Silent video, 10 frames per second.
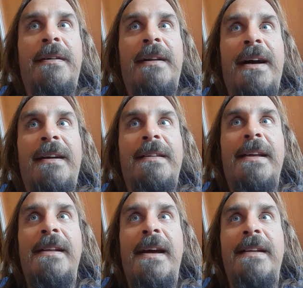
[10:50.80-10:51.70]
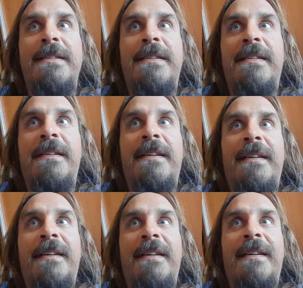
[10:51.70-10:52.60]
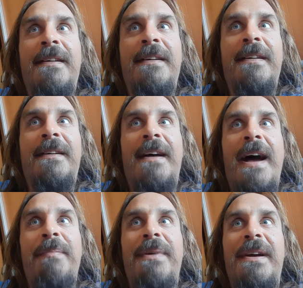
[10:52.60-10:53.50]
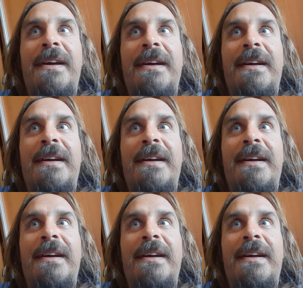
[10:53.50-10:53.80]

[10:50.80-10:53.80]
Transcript: like a teenage, happy